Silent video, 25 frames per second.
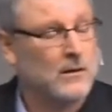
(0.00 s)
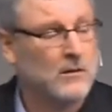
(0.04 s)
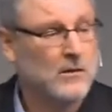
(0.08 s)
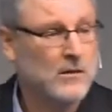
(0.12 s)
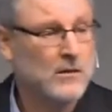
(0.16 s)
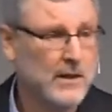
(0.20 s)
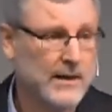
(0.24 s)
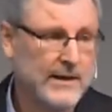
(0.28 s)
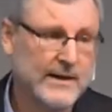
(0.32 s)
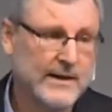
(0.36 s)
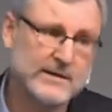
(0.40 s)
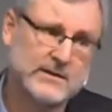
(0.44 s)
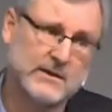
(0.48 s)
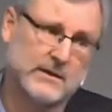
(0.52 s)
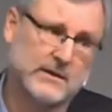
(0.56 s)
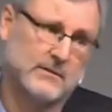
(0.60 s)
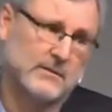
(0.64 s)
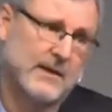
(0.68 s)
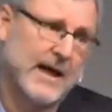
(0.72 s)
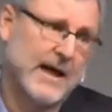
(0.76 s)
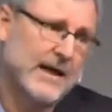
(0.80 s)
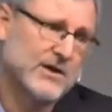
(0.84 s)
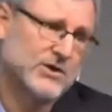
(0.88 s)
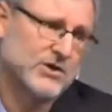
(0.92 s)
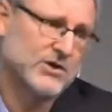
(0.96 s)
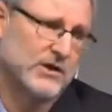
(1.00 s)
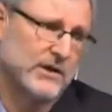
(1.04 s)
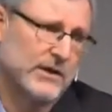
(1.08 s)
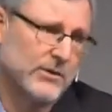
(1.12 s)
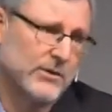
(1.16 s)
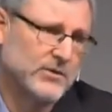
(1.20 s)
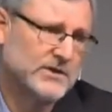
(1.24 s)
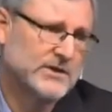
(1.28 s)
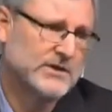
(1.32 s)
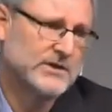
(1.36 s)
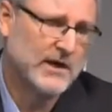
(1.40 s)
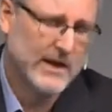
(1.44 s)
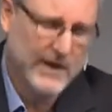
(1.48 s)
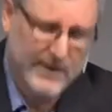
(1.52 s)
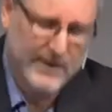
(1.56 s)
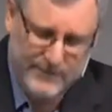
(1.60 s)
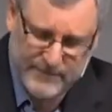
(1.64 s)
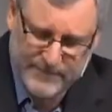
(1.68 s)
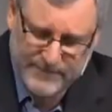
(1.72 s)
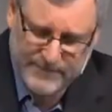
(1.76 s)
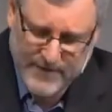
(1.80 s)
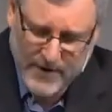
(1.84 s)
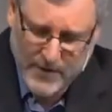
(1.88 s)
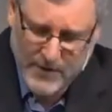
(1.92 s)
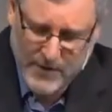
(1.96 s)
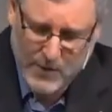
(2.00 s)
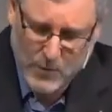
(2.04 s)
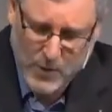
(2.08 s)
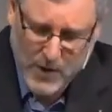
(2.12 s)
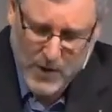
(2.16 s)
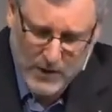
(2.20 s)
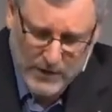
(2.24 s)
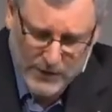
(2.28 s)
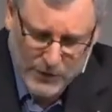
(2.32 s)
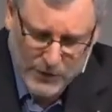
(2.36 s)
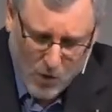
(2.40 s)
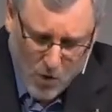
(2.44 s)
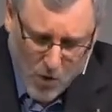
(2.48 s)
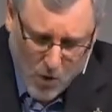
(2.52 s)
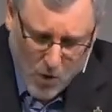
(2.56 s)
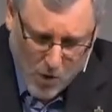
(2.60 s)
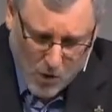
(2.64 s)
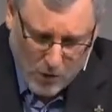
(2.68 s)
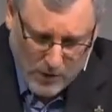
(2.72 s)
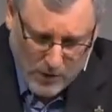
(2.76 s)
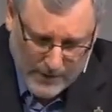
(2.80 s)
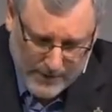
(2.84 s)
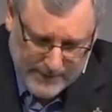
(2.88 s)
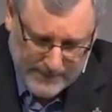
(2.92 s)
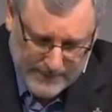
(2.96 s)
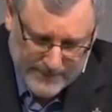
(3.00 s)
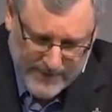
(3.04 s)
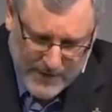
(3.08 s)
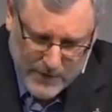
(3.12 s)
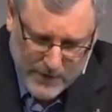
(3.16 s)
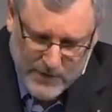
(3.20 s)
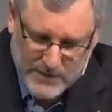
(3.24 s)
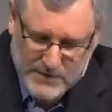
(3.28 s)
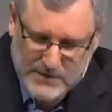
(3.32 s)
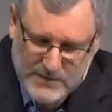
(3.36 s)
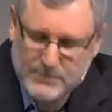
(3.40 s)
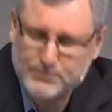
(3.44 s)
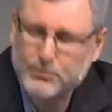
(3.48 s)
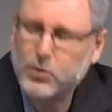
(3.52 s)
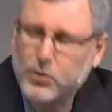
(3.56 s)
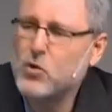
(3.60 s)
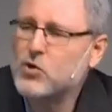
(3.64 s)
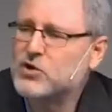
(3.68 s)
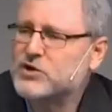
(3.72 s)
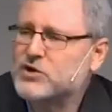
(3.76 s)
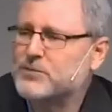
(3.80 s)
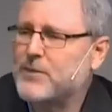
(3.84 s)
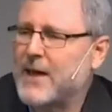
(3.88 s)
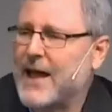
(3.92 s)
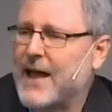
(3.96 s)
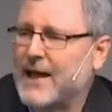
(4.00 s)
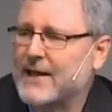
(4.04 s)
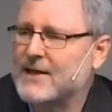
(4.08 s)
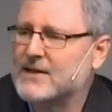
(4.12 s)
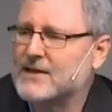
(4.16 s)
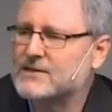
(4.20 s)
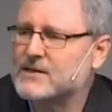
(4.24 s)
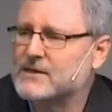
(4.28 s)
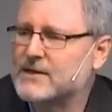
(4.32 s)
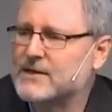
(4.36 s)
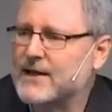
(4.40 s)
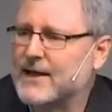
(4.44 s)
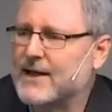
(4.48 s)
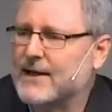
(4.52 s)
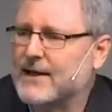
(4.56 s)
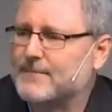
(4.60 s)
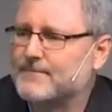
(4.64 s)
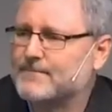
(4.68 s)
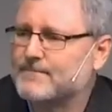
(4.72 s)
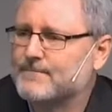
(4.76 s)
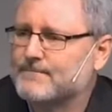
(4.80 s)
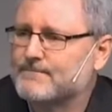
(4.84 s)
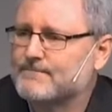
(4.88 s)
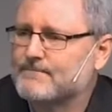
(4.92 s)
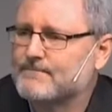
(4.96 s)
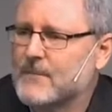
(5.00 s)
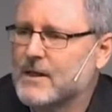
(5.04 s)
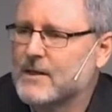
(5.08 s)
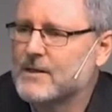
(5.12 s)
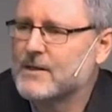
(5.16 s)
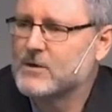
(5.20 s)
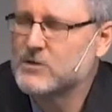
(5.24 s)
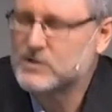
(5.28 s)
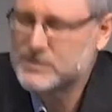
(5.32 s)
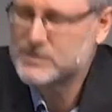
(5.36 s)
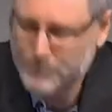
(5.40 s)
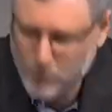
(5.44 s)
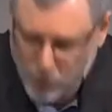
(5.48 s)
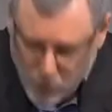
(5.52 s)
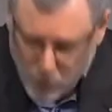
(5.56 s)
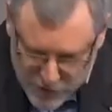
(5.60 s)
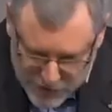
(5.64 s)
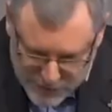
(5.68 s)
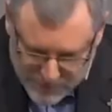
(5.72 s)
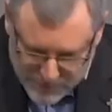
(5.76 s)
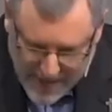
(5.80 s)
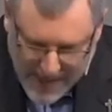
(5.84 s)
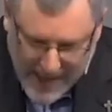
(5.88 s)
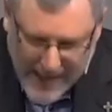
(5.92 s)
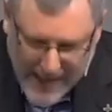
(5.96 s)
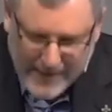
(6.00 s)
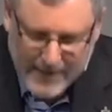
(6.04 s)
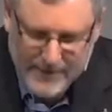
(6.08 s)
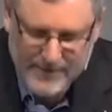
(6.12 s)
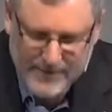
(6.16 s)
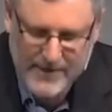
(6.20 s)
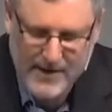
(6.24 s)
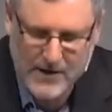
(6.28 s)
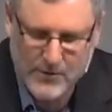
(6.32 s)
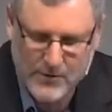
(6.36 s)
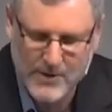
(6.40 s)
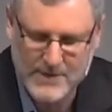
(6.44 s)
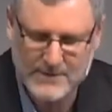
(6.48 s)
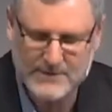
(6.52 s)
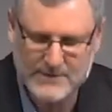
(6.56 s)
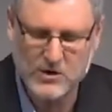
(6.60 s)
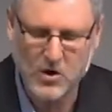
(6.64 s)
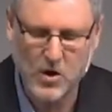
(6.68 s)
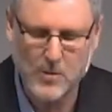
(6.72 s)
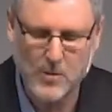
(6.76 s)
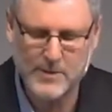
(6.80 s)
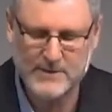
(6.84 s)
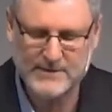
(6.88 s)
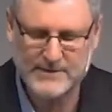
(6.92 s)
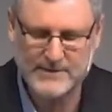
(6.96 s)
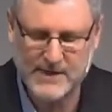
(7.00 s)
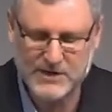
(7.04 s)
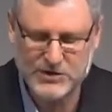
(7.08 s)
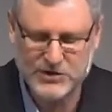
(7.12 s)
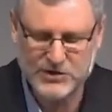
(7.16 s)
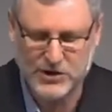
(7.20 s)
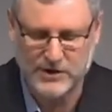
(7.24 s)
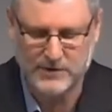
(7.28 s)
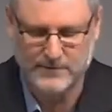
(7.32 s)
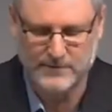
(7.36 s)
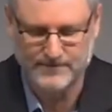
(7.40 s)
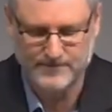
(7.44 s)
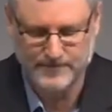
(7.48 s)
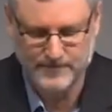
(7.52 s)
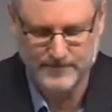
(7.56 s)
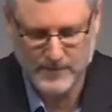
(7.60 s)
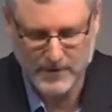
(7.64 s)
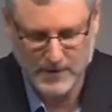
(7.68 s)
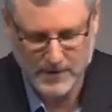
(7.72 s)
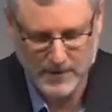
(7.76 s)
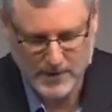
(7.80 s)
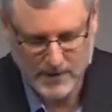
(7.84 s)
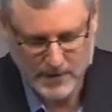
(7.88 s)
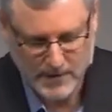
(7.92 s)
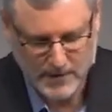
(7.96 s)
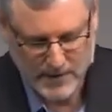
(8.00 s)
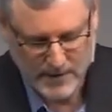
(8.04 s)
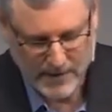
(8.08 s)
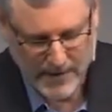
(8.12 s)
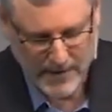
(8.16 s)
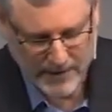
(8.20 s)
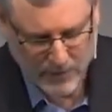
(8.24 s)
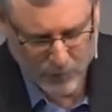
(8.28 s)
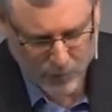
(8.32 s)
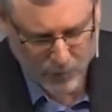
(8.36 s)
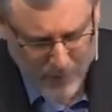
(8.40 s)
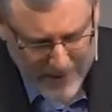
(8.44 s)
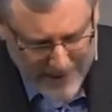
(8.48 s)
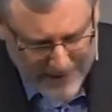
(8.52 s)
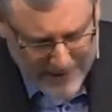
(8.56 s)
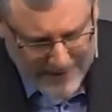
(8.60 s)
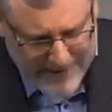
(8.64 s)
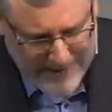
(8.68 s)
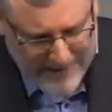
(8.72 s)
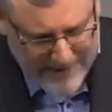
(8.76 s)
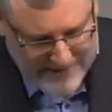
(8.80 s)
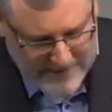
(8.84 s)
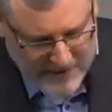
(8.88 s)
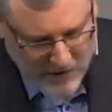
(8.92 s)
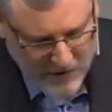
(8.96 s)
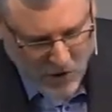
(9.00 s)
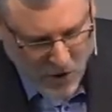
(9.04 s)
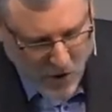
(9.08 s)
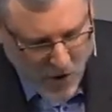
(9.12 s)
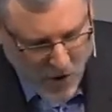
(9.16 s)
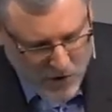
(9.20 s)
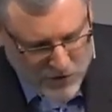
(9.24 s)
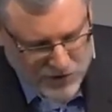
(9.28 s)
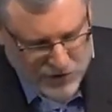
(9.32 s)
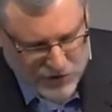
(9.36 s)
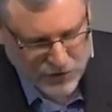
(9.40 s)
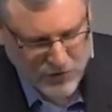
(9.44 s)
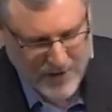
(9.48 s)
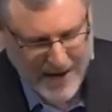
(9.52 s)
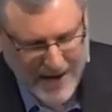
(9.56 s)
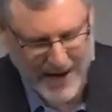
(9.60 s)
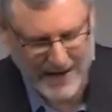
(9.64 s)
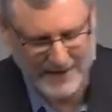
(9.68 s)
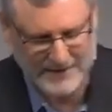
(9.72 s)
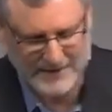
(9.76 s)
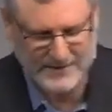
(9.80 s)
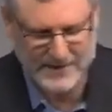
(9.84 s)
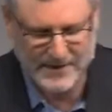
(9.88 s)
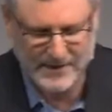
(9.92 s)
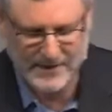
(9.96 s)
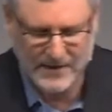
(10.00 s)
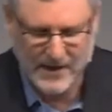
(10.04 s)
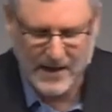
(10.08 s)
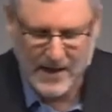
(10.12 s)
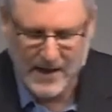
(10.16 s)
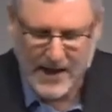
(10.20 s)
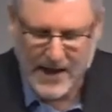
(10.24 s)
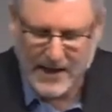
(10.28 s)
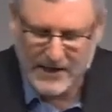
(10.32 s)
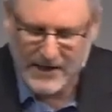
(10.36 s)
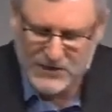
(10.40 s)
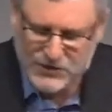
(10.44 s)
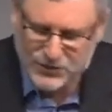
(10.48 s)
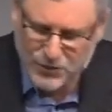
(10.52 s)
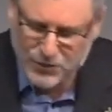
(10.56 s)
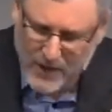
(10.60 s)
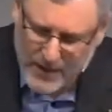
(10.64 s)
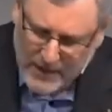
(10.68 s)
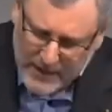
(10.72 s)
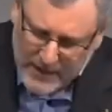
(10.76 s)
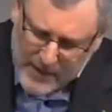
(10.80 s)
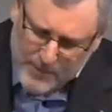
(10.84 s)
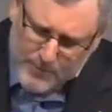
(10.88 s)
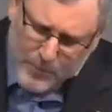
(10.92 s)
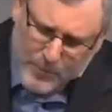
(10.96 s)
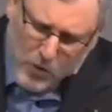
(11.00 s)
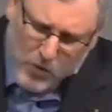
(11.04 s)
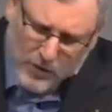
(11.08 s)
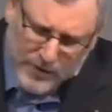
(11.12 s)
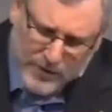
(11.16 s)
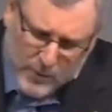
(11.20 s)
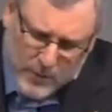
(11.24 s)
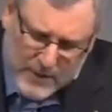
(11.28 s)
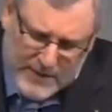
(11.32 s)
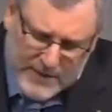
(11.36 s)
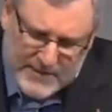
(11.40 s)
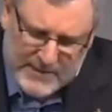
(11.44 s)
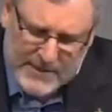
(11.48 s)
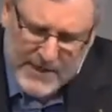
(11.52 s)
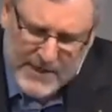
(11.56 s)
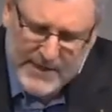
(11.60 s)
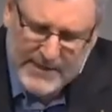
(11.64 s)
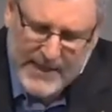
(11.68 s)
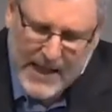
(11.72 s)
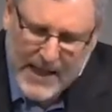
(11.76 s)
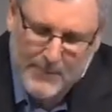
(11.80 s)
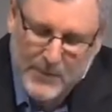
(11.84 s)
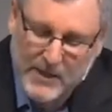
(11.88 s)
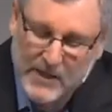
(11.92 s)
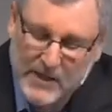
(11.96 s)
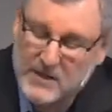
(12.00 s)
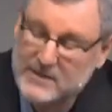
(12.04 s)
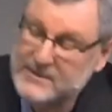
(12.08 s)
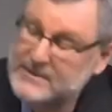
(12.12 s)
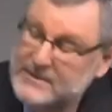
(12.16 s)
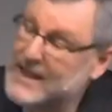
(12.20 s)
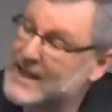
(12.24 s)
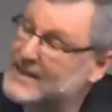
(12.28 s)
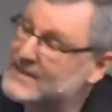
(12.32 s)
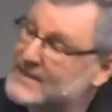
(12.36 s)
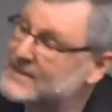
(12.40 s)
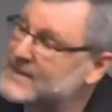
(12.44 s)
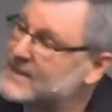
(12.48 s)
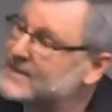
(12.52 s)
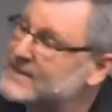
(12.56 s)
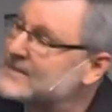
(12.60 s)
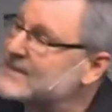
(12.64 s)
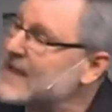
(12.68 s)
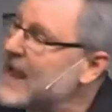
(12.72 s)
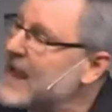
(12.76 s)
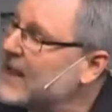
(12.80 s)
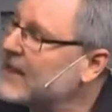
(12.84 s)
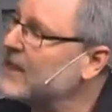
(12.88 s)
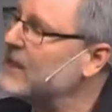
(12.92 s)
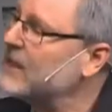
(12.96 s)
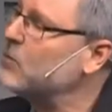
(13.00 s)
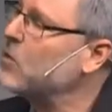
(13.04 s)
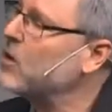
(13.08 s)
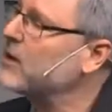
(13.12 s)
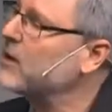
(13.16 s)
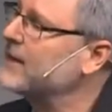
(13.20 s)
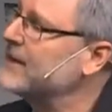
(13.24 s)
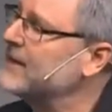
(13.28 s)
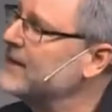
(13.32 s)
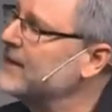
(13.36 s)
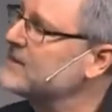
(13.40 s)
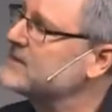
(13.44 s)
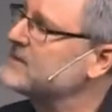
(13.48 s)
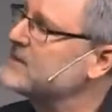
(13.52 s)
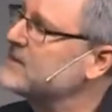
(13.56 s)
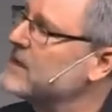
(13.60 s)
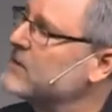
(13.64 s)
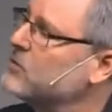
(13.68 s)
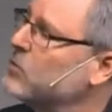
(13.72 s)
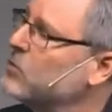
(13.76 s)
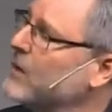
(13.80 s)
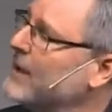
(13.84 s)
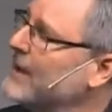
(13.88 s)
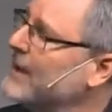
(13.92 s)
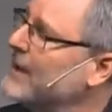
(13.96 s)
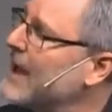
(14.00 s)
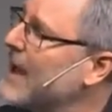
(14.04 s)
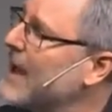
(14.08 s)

well, it isn't actually received very well at all. There is pushback, isn't there? There is pushback and there is opposition. And it really is a contrast. And it's really important that we see that, because that's exactly what it is that we